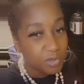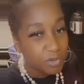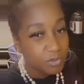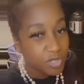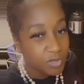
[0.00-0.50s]

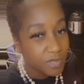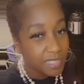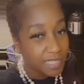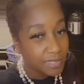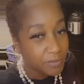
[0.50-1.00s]
What you mean,
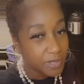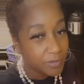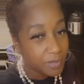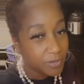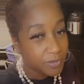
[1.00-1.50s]
yes,
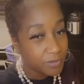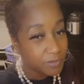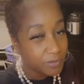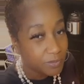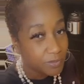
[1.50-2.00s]
BMW?
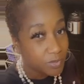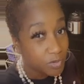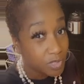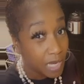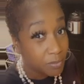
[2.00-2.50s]

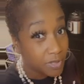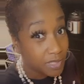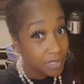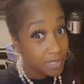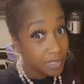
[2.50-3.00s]
Should I put it
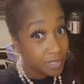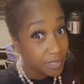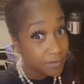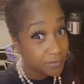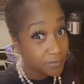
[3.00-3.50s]
in
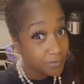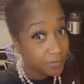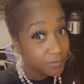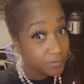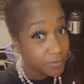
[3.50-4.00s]
the
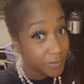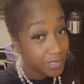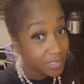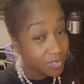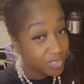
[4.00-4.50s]

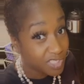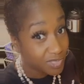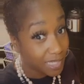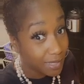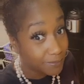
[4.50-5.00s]
spinach or just on top?